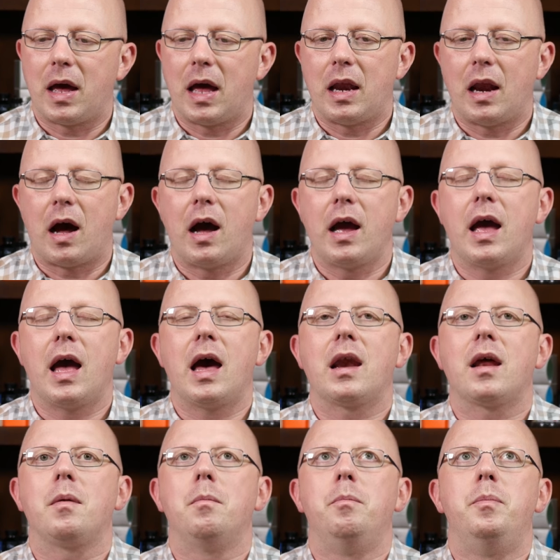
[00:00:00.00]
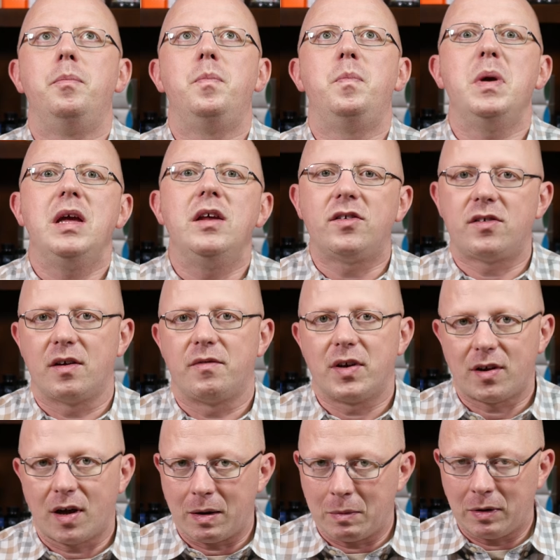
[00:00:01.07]
And I had a beast of a
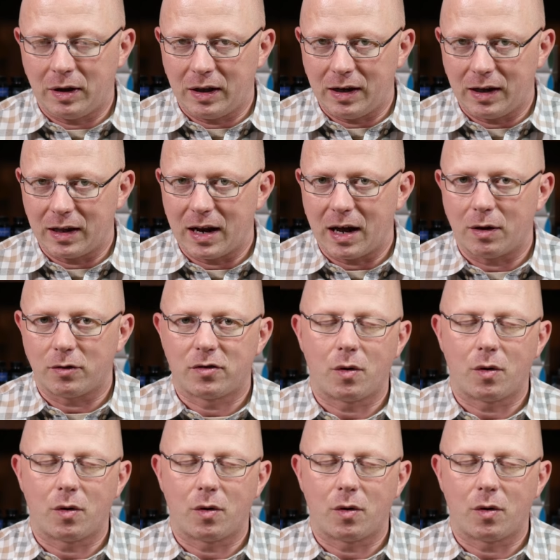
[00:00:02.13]
time cleaning it out.